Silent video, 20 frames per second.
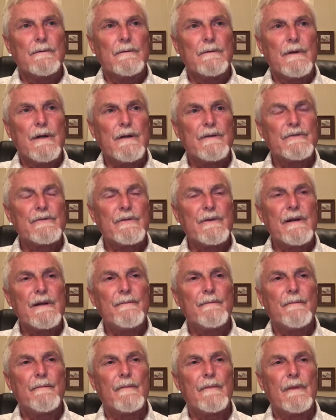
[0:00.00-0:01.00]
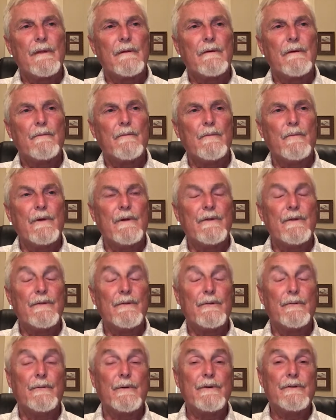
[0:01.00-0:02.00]
history, when
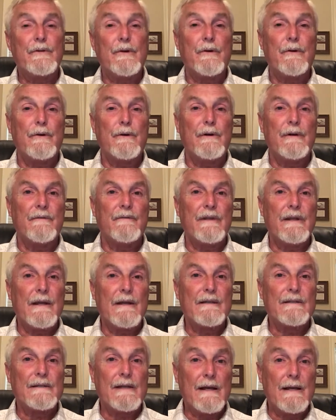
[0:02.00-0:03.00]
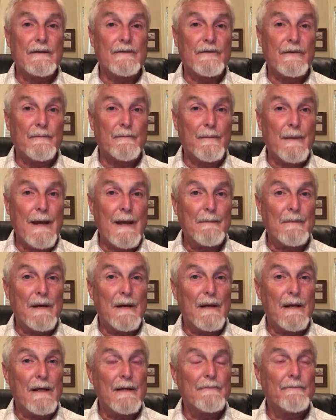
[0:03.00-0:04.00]
the return of the exiles from
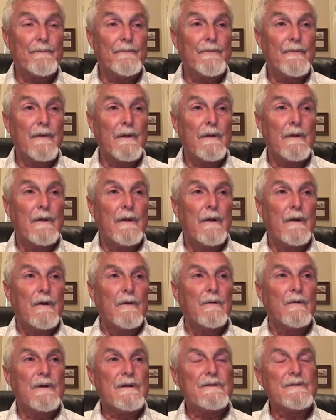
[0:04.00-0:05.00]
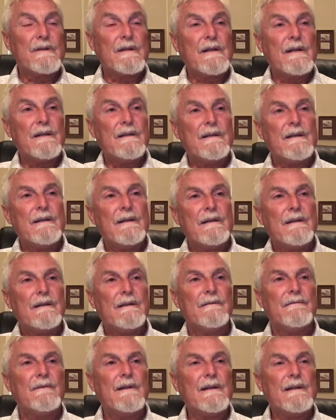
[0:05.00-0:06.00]
Babylon, we see the
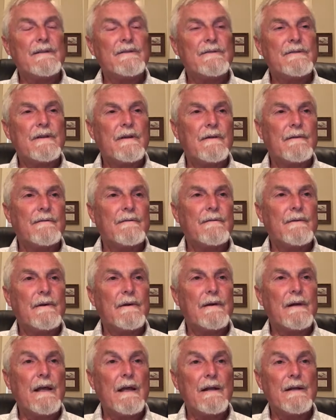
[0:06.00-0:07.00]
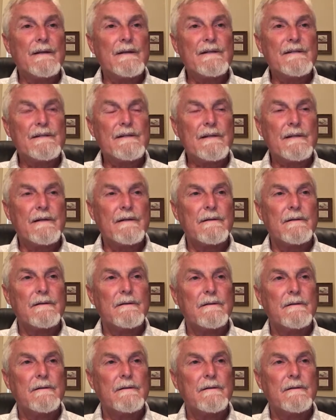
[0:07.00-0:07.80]
events of Hellenistic